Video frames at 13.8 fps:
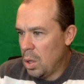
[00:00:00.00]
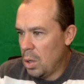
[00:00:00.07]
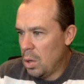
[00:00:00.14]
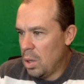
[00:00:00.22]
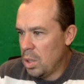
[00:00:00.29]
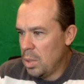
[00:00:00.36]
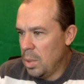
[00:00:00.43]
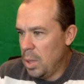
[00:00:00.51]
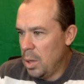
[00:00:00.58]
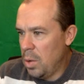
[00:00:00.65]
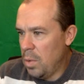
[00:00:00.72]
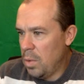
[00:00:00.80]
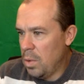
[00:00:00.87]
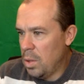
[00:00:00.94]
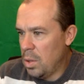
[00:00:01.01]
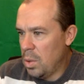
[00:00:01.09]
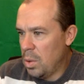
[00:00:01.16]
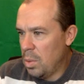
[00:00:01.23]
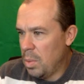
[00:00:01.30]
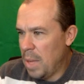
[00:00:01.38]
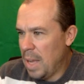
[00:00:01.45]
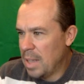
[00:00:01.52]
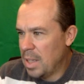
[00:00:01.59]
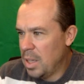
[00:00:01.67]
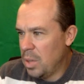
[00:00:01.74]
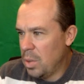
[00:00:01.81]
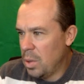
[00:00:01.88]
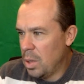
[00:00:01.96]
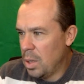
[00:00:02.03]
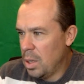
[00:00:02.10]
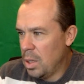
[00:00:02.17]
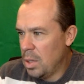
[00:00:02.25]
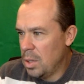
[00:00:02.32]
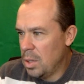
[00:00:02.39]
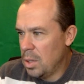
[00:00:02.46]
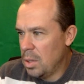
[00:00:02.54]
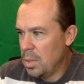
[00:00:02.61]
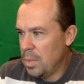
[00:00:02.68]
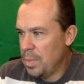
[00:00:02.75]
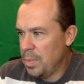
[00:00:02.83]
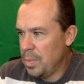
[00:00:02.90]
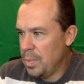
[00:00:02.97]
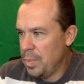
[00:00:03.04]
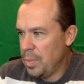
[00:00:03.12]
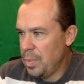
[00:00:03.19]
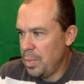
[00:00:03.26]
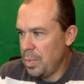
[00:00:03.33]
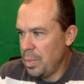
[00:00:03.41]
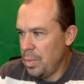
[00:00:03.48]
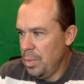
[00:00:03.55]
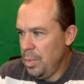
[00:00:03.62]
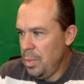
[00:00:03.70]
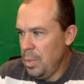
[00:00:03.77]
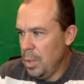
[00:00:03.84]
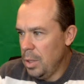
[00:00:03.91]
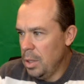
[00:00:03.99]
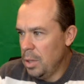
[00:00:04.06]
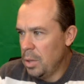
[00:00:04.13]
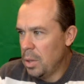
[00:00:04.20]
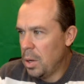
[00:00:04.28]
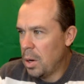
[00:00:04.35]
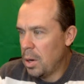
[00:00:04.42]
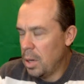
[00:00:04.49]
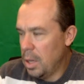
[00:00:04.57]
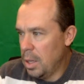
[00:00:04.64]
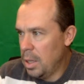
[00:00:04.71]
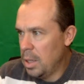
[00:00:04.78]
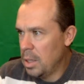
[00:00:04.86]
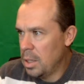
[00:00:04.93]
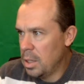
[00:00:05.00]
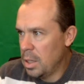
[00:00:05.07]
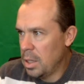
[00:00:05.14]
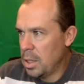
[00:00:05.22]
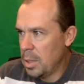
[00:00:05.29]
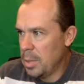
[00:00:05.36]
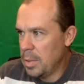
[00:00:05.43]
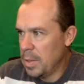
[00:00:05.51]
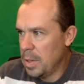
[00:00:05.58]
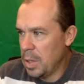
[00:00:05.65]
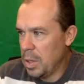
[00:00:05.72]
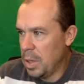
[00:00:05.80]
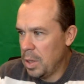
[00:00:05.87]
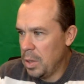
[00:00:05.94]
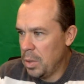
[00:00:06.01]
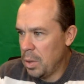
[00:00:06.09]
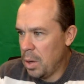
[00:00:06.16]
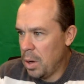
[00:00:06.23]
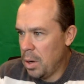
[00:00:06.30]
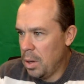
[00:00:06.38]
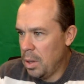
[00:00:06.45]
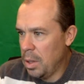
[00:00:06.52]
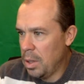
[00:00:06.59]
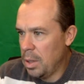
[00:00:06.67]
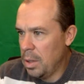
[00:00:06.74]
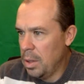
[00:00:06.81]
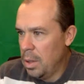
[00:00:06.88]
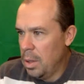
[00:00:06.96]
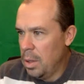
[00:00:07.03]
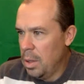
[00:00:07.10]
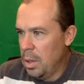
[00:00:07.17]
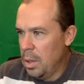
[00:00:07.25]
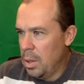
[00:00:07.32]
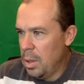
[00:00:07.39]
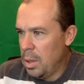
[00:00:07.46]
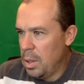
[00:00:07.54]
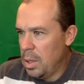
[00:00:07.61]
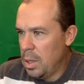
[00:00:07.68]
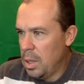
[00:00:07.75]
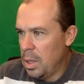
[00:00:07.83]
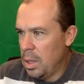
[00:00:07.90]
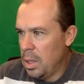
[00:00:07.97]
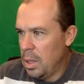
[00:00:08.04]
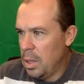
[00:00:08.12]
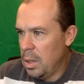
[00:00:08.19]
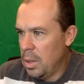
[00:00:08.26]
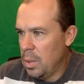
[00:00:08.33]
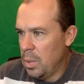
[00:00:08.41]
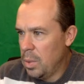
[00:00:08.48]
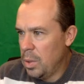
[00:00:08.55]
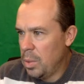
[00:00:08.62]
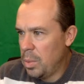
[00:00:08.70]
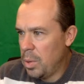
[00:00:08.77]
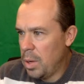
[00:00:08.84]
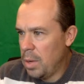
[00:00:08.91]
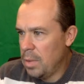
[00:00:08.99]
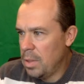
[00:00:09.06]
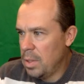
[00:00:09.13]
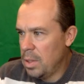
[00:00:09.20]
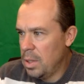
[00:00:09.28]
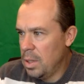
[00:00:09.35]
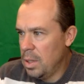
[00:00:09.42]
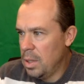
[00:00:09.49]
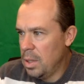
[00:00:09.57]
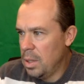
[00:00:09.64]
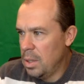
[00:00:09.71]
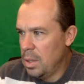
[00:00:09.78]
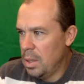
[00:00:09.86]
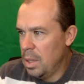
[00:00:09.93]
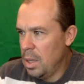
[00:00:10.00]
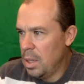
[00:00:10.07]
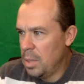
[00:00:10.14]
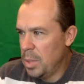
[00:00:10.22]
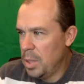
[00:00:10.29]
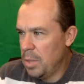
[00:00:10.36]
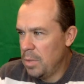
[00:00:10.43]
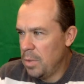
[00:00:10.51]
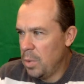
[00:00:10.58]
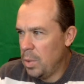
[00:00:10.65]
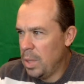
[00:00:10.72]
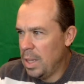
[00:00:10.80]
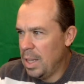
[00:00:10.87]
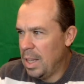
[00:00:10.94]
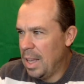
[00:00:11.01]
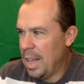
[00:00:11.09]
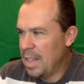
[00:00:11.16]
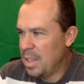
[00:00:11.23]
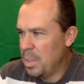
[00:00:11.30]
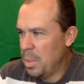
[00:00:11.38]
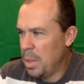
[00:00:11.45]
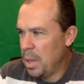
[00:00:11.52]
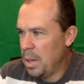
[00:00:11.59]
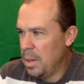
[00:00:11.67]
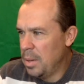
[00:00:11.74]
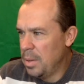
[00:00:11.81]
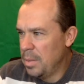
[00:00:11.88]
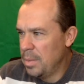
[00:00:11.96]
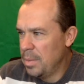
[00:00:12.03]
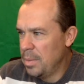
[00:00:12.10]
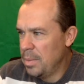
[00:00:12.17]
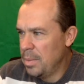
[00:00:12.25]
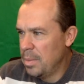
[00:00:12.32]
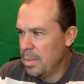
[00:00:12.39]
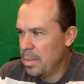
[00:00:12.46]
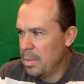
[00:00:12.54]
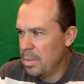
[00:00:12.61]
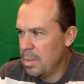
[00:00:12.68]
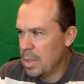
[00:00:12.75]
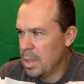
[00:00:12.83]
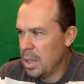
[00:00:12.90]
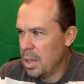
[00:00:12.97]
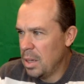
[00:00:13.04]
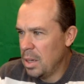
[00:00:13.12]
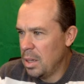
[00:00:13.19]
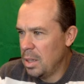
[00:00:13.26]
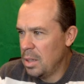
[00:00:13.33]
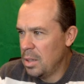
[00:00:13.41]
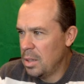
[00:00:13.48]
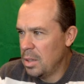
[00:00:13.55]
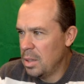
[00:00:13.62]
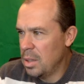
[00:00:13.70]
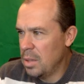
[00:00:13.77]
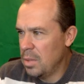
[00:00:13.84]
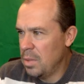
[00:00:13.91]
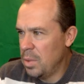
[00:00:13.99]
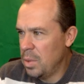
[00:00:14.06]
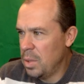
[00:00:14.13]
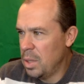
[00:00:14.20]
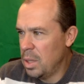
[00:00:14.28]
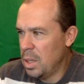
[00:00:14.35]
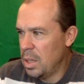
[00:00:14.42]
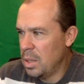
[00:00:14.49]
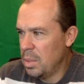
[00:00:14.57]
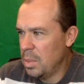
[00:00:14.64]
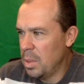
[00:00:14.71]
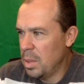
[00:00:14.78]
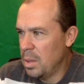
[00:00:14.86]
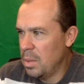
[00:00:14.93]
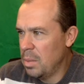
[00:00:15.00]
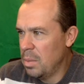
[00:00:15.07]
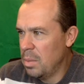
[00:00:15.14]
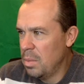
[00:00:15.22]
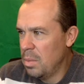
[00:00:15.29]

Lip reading: cross-made over-the-door basket organizer, little garden kit. That's the second time I've seen an indoor garden thing today. Window privacy, DHP's folded guest bed. It's kind of nice. A little folded guest bed.